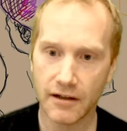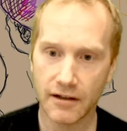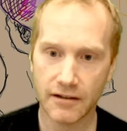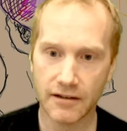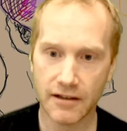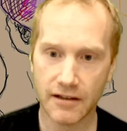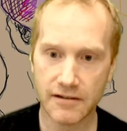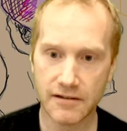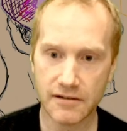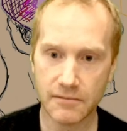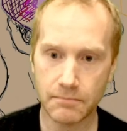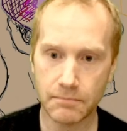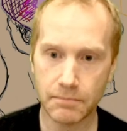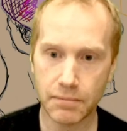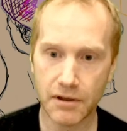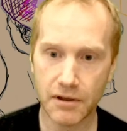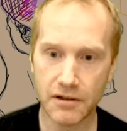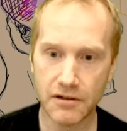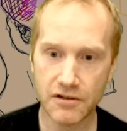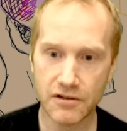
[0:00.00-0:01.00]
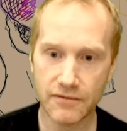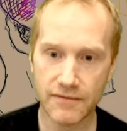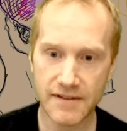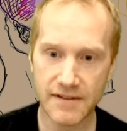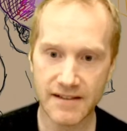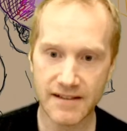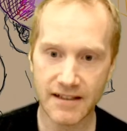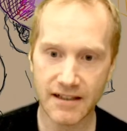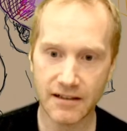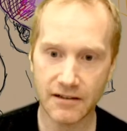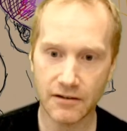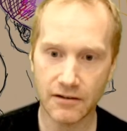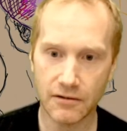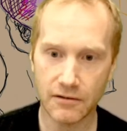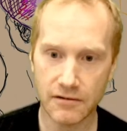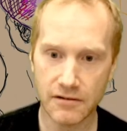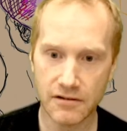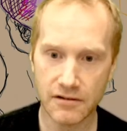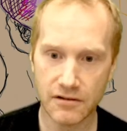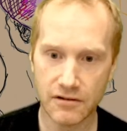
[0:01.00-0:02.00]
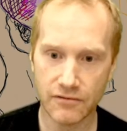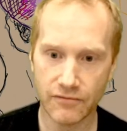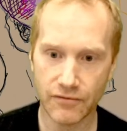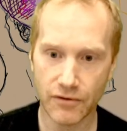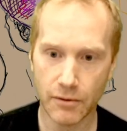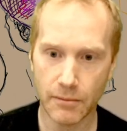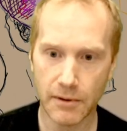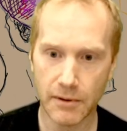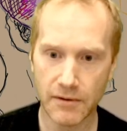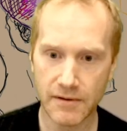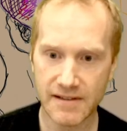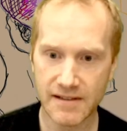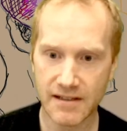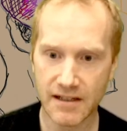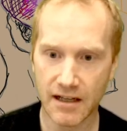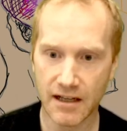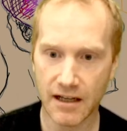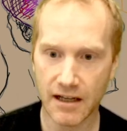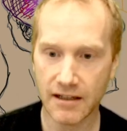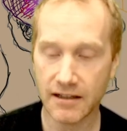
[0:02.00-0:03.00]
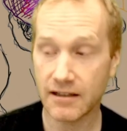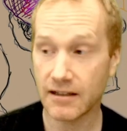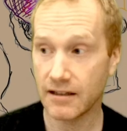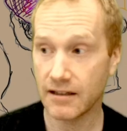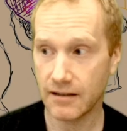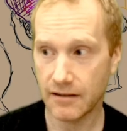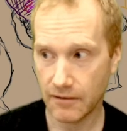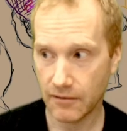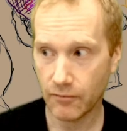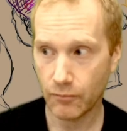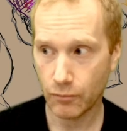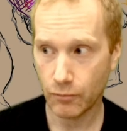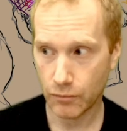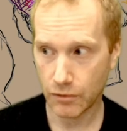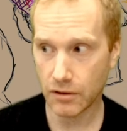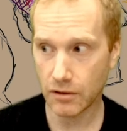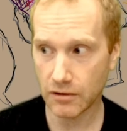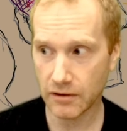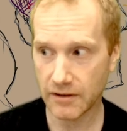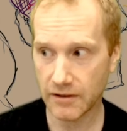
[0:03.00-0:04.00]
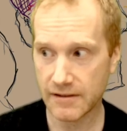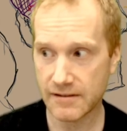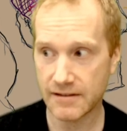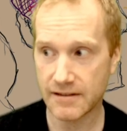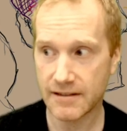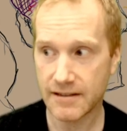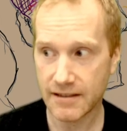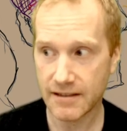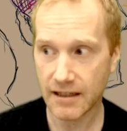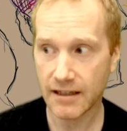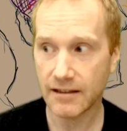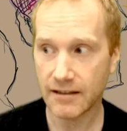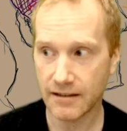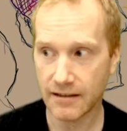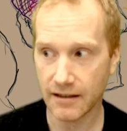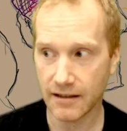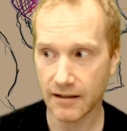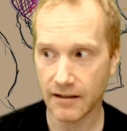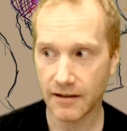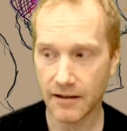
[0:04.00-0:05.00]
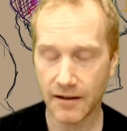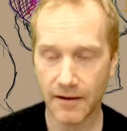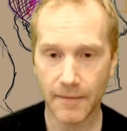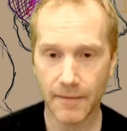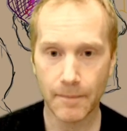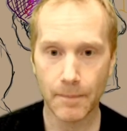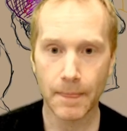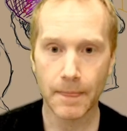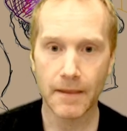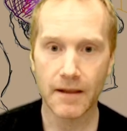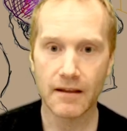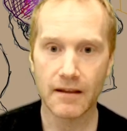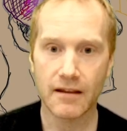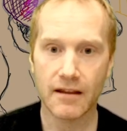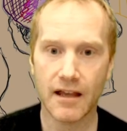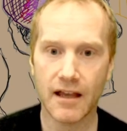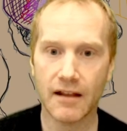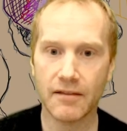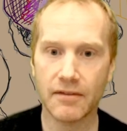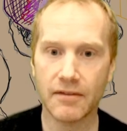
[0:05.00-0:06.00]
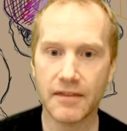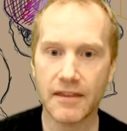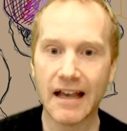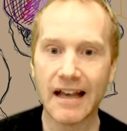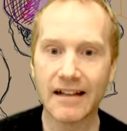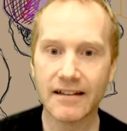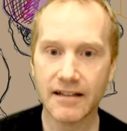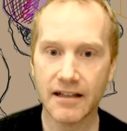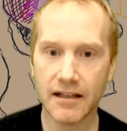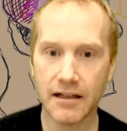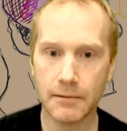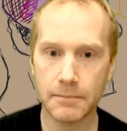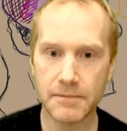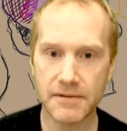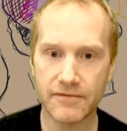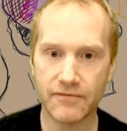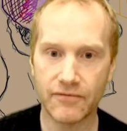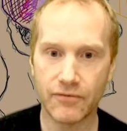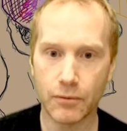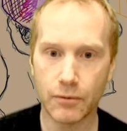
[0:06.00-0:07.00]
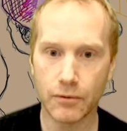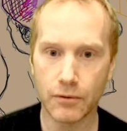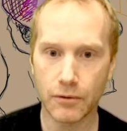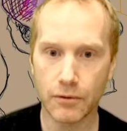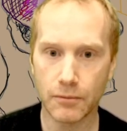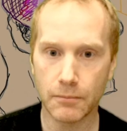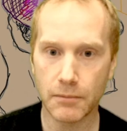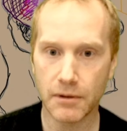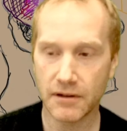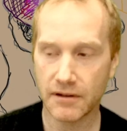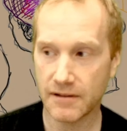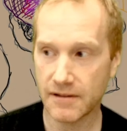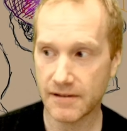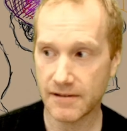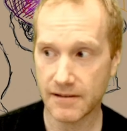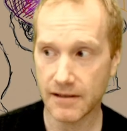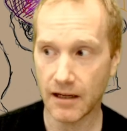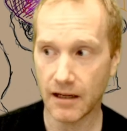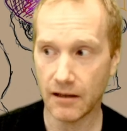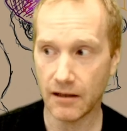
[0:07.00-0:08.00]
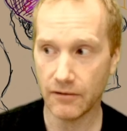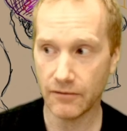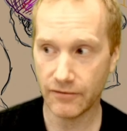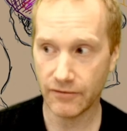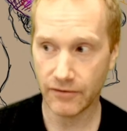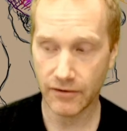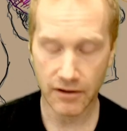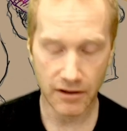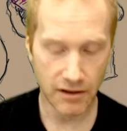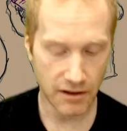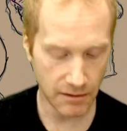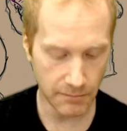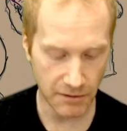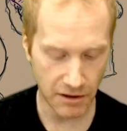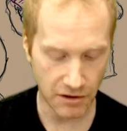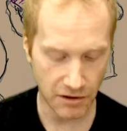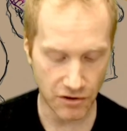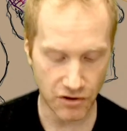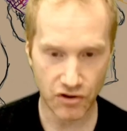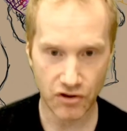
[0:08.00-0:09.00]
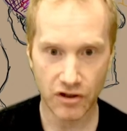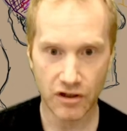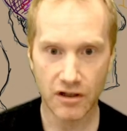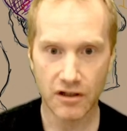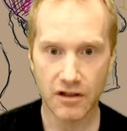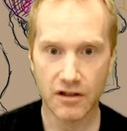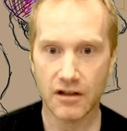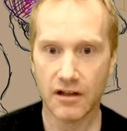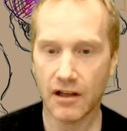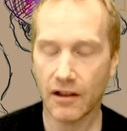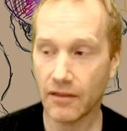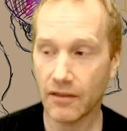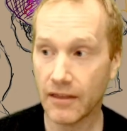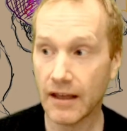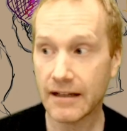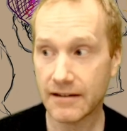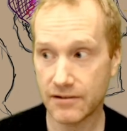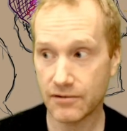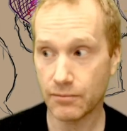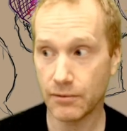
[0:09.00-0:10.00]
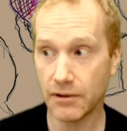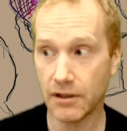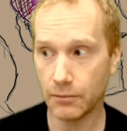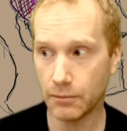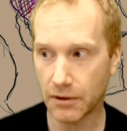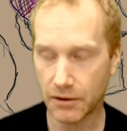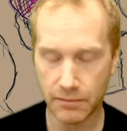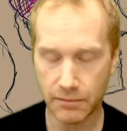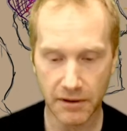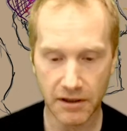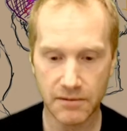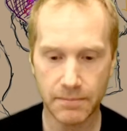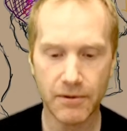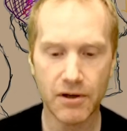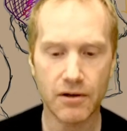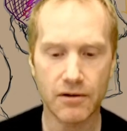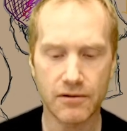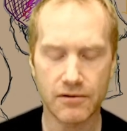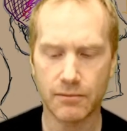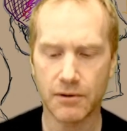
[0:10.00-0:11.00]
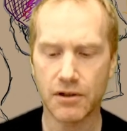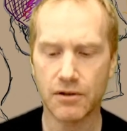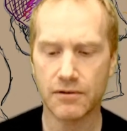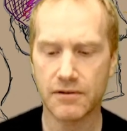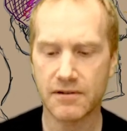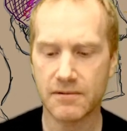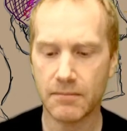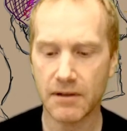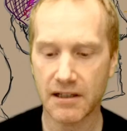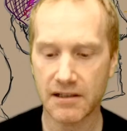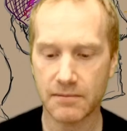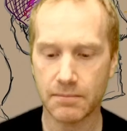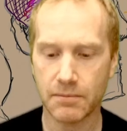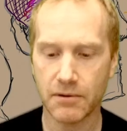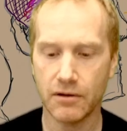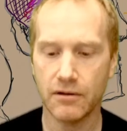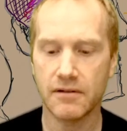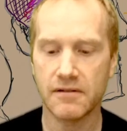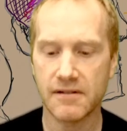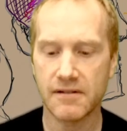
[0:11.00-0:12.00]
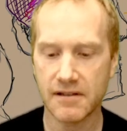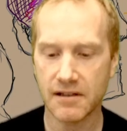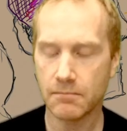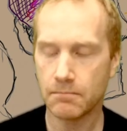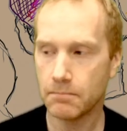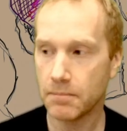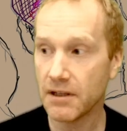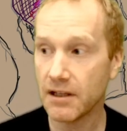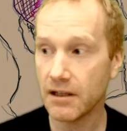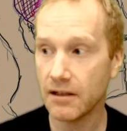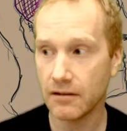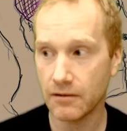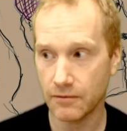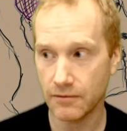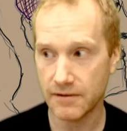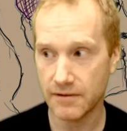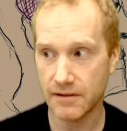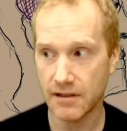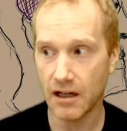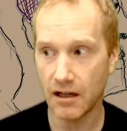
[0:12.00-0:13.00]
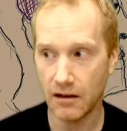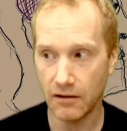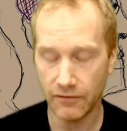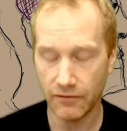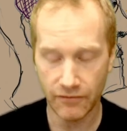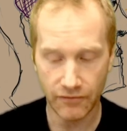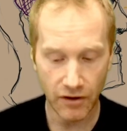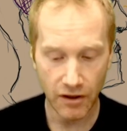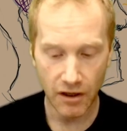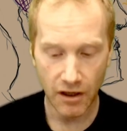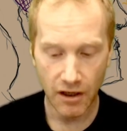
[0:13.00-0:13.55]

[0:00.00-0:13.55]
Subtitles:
gets a bunch of signals from outside called as data, and that helps form the self-image. And that's really what we experience when you're experiencing being yourself,